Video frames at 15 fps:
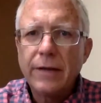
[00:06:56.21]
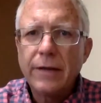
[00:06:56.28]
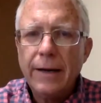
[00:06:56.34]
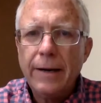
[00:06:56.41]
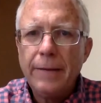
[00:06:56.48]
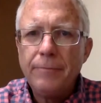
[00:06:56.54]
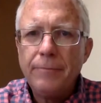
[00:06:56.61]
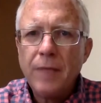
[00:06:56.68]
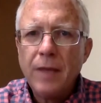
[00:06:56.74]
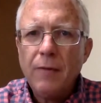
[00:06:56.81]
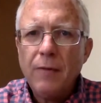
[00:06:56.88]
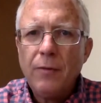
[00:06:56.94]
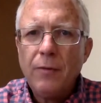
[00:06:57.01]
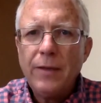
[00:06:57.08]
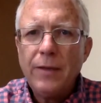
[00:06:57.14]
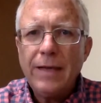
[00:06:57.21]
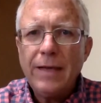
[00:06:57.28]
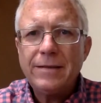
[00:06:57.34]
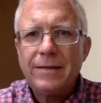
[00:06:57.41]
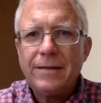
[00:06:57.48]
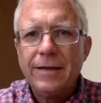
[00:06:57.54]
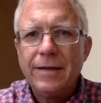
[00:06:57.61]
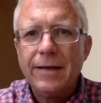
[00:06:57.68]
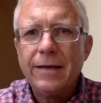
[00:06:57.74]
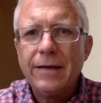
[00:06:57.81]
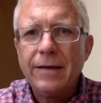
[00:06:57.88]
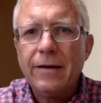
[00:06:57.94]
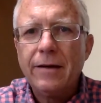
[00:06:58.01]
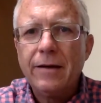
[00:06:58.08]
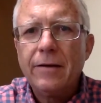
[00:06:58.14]
Well, one last thing,
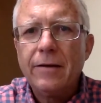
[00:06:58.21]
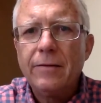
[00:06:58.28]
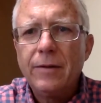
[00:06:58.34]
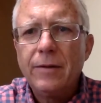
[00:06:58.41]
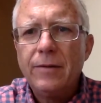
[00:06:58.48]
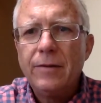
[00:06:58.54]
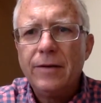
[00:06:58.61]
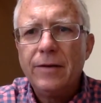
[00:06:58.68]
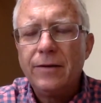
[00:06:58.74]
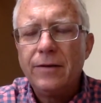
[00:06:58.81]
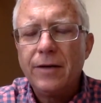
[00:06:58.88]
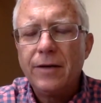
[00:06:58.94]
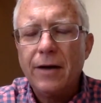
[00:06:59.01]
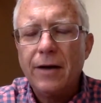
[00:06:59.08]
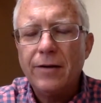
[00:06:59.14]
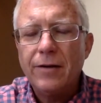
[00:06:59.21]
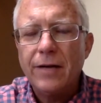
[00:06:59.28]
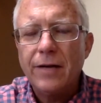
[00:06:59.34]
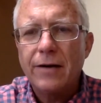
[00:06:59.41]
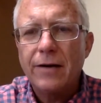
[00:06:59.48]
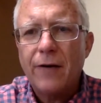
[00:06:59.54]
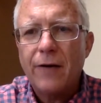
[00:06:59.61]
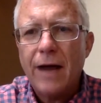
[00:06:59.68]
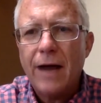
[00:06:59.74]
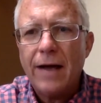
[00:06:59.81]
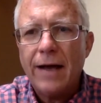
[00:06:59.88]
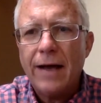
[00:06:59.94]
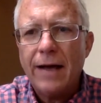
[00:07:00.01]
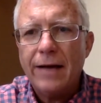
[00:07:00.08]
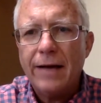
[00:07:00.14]
do you care to take a crack
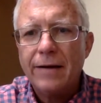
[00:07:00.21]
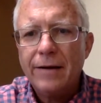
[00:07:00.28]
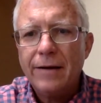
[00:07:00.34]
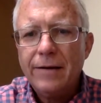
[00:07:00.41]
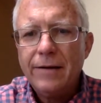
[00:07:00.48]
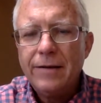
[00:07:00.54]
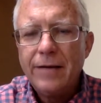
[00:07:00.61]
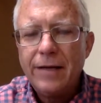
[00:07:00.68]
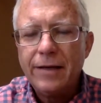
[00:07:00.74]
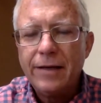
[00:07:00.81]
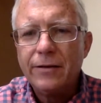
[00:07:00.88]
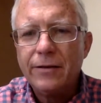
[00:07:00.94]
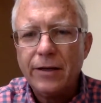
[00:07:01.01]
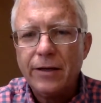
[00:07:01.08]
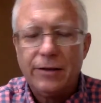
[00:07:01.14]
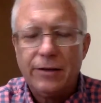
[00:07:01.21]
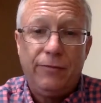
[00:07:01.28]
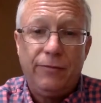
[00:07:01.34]
at taking a look at the